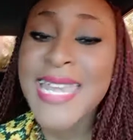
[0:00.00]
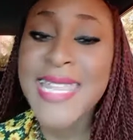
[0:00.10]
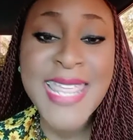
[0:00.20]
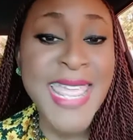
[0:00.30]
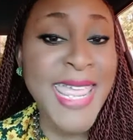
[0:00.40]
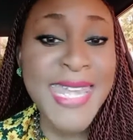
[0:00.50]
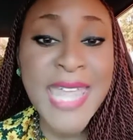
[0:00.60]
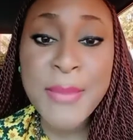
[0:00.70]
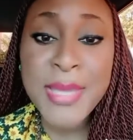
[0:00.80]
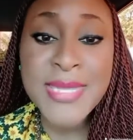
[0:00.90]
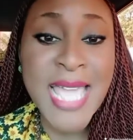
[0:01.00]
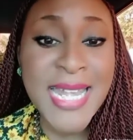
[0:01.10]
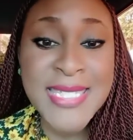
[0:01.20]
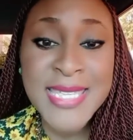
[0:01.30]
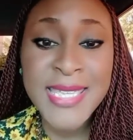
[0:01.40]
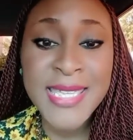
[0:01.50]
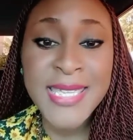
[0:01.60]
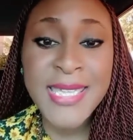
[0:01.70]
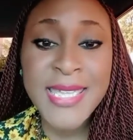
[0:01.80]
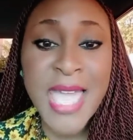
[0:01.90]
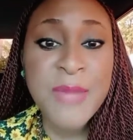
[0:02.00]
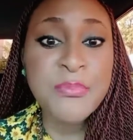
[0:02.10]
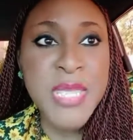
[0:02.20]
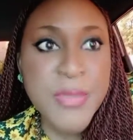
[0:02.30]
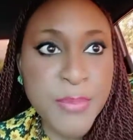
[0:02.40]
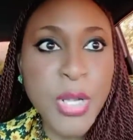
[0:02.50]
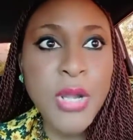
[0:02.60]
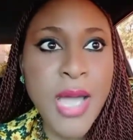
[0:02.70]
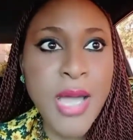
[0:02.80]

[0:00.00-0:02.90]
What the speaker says: in that mentality. And people